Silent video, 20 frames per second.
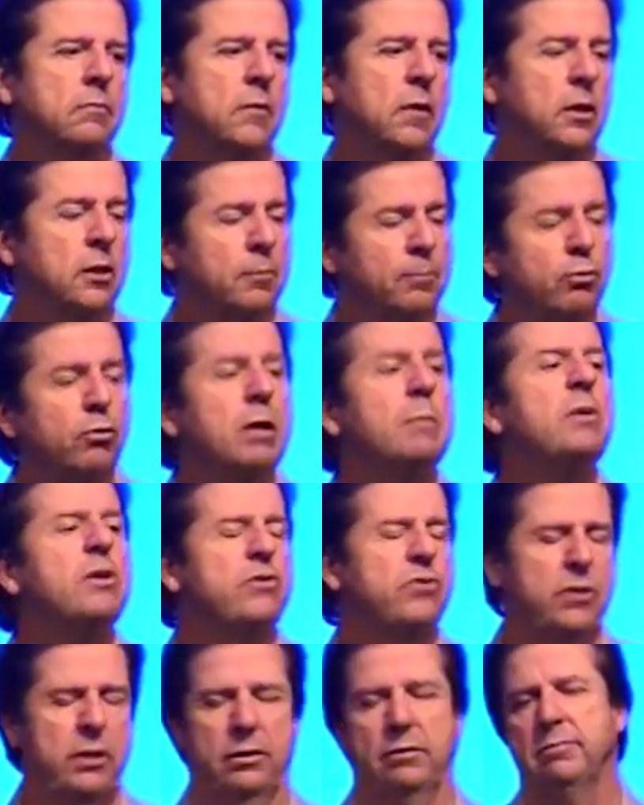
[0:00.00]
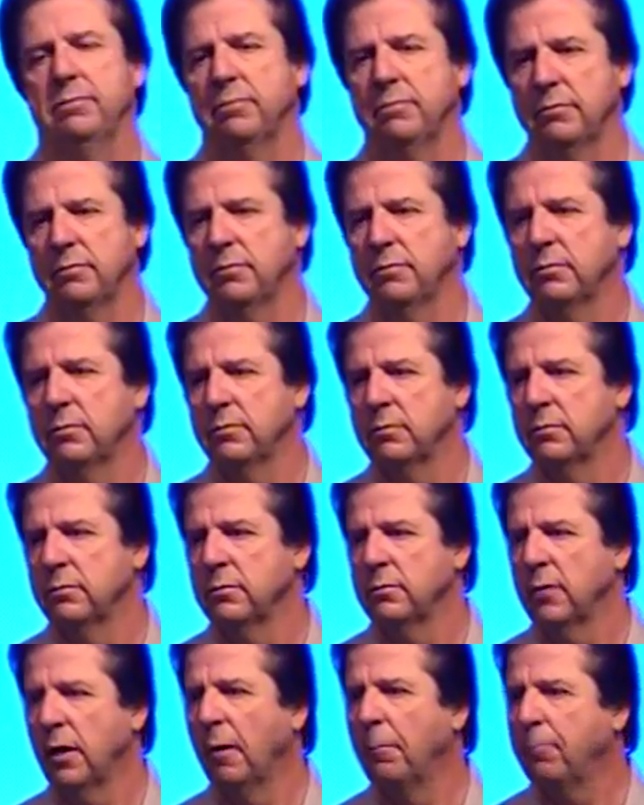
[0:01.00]
the primacy
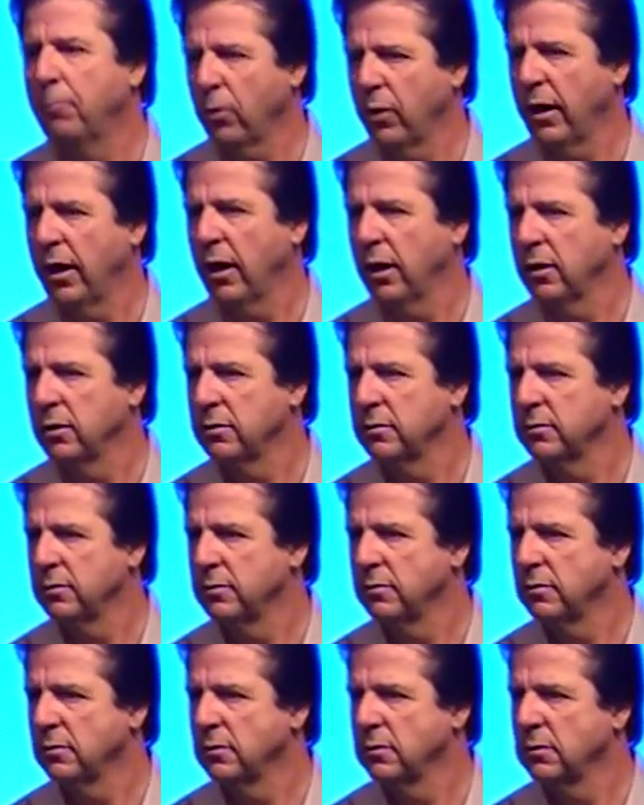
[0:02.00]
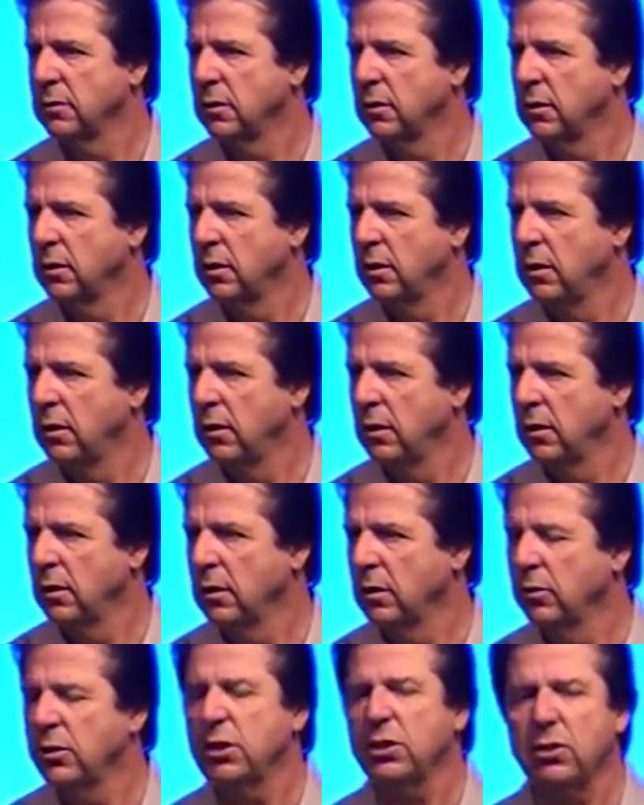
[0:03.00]
of prayer.
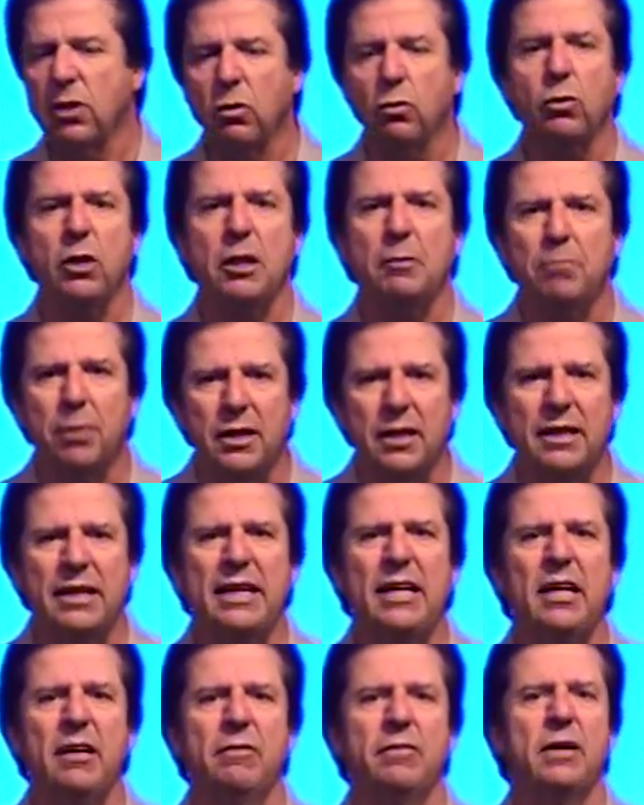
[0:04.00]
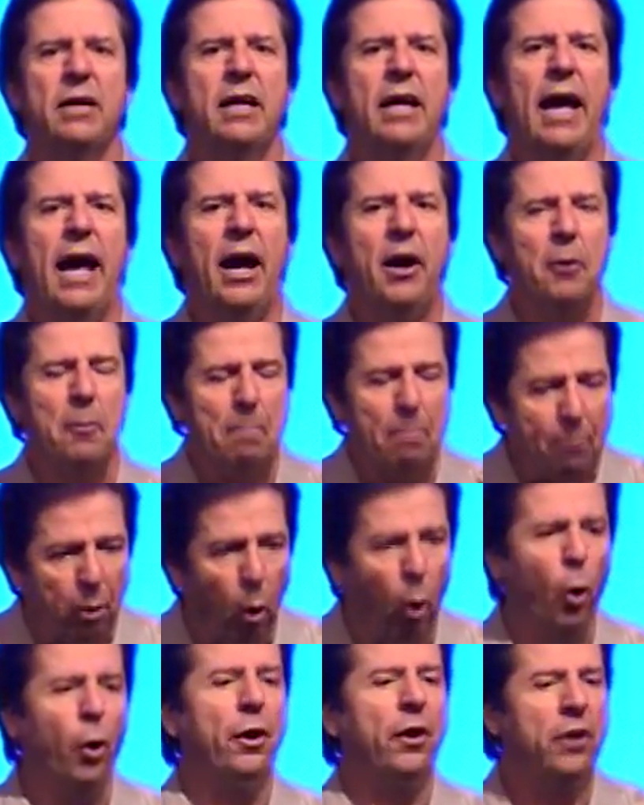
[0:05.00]
We just don't really believe how
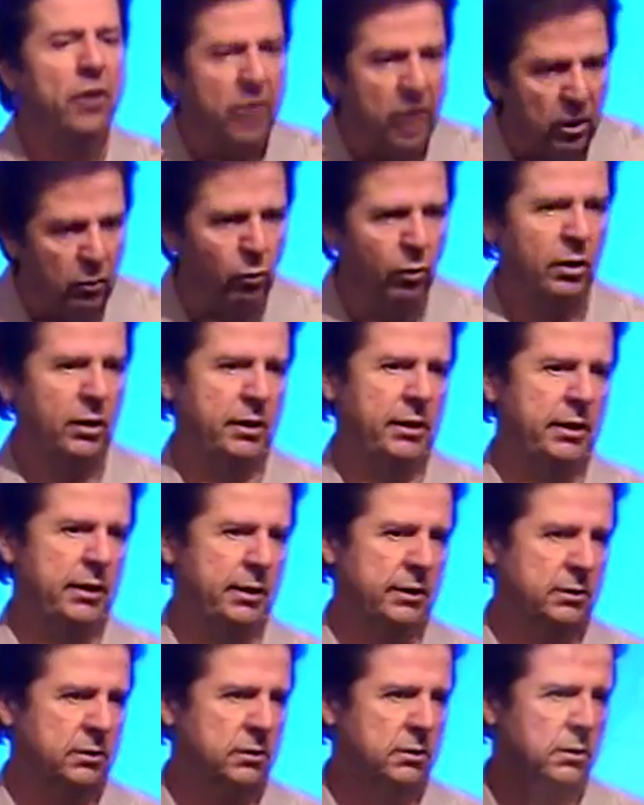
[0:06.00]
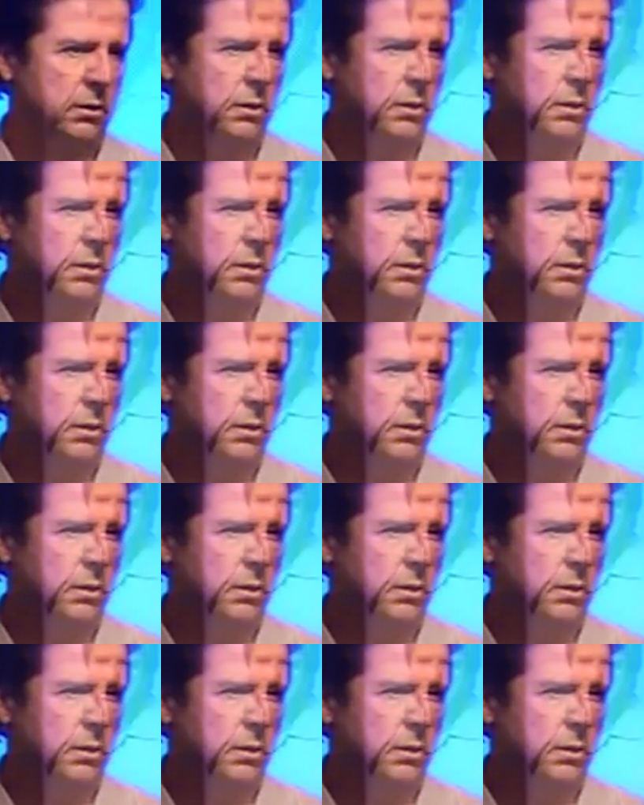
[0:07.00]
important it really is.